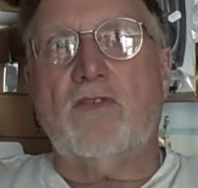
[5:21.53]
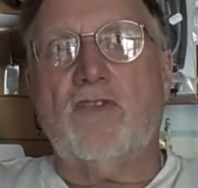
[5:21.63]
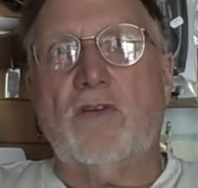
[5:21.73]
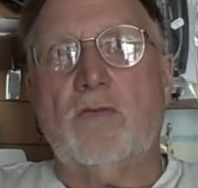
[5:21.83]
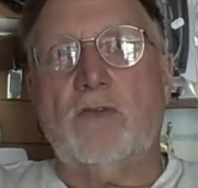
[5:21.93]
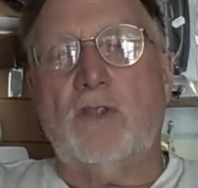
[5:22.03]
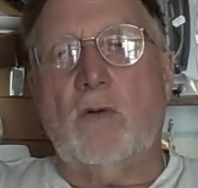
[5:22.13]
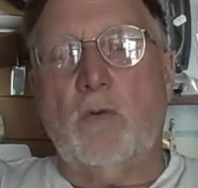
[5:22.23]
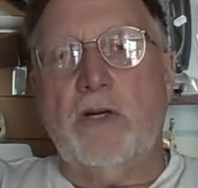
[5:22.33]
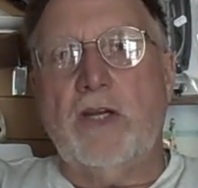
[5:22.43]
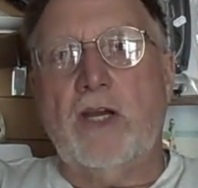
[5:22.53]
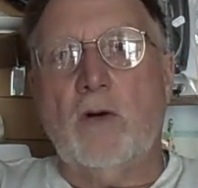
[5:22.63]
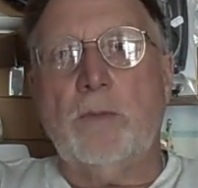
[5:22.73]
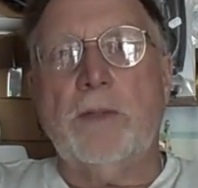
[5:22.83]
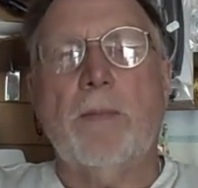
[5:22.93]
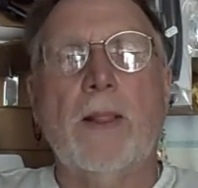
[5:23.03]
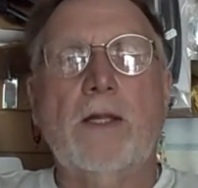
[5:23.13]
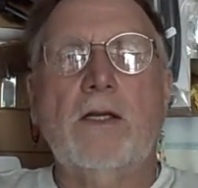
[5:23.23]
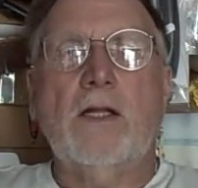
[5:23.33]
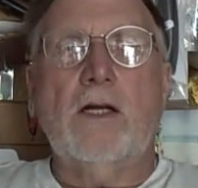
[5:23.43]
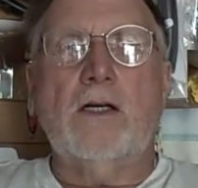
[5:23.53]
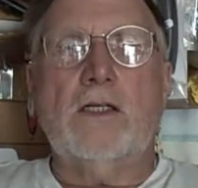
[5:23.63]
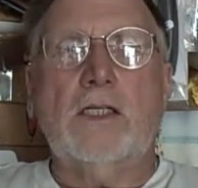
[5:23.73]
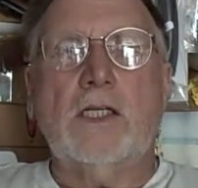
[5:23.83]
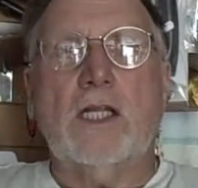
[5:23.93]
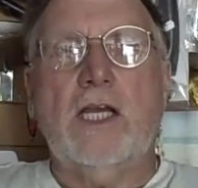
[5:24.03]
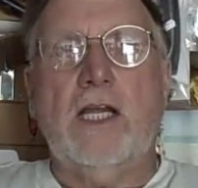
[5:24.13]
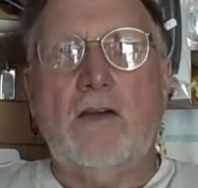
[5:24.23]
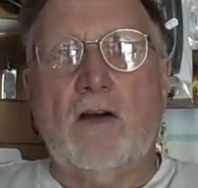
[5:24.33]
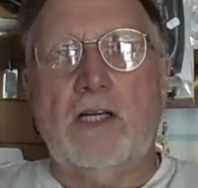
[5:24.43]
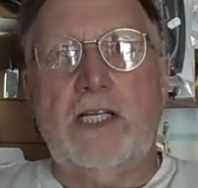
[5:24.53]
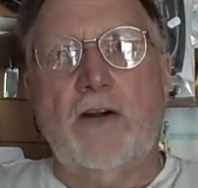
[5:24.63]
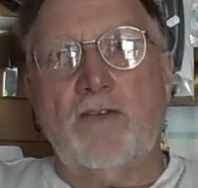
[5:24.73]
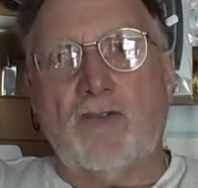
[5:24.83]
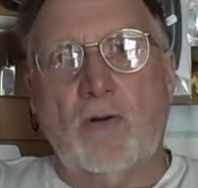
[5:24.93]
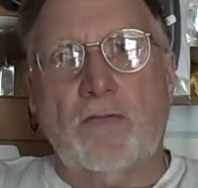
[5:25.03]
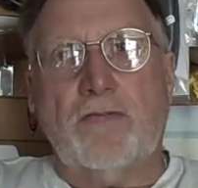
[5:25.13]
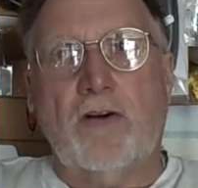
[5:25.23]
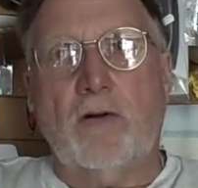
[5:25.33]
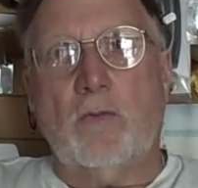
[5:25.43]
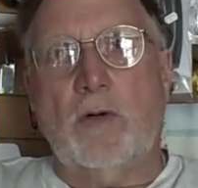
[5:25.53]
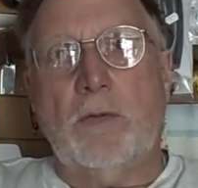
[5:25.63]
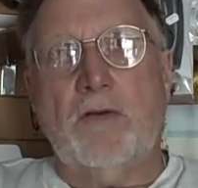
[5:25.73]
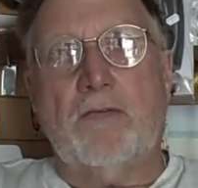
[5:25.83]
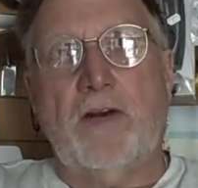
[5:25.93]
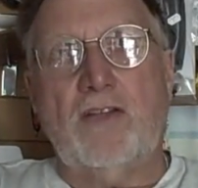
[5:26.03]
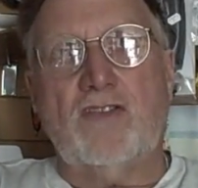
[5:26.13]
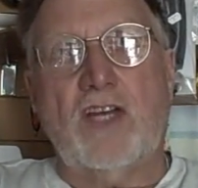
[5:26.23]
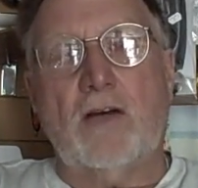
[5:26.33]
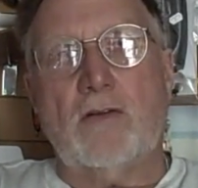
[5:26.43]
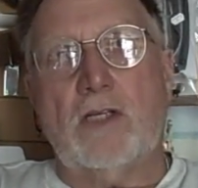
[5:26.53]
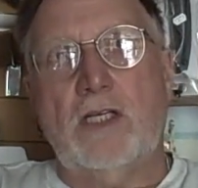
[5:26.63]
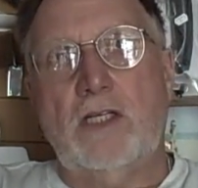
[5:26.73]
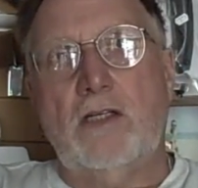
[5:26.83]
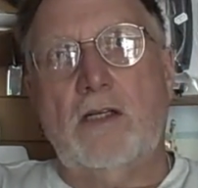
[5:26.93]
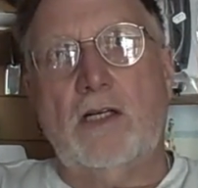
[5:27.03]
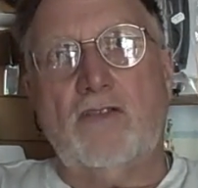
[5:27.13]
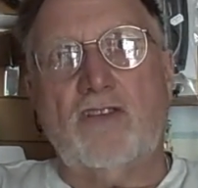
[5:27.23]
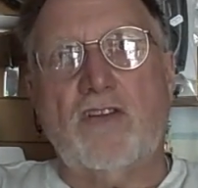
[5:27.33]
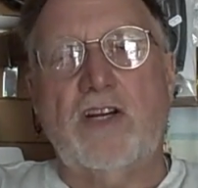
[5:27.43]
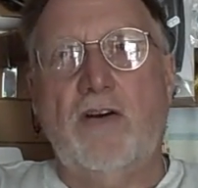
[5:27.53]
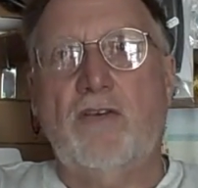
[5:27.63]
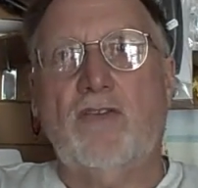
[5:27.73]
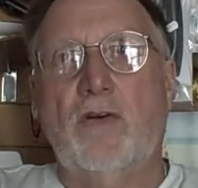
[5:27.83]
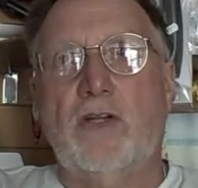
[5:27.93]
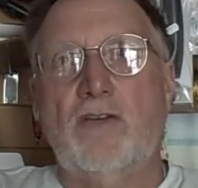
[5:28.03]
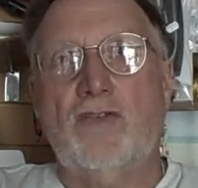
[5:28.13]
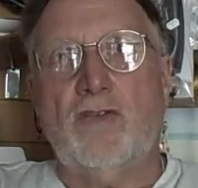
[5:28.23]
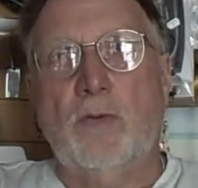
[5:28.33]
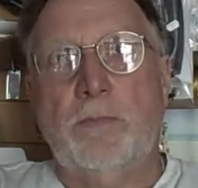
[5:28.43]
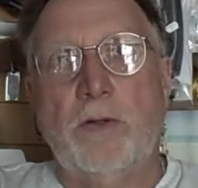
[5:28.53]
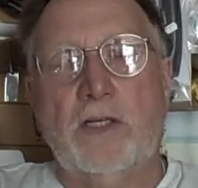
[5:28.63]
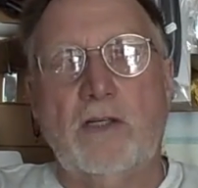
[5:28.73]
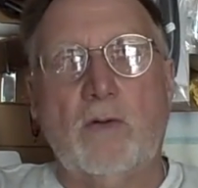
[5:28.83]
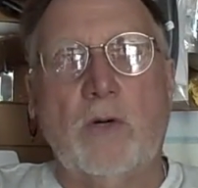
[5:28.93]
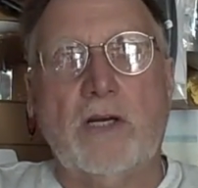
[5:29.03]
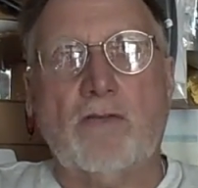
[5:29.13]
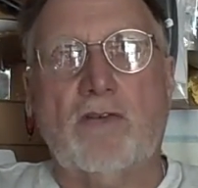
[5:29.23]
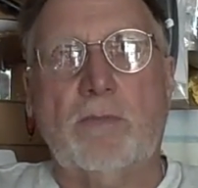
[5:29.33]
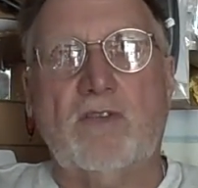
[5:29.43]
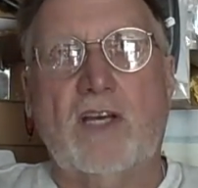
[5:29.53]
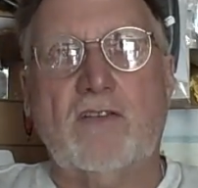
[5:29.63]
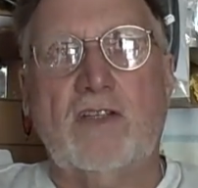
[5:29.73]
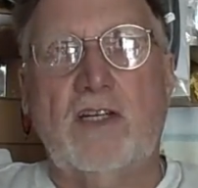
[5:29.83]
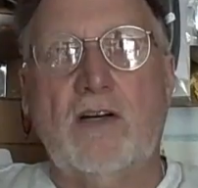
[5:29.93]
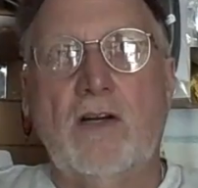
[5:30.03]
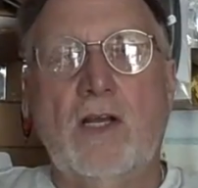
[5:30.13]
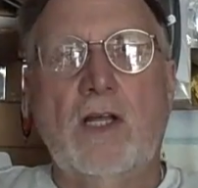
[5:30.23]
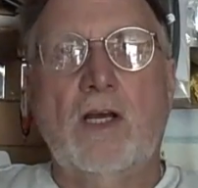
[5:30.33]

So, you know, wear your helmet. And on the Arizona front, where my friend's out in southern Arizona, he's still booking quail trips out there.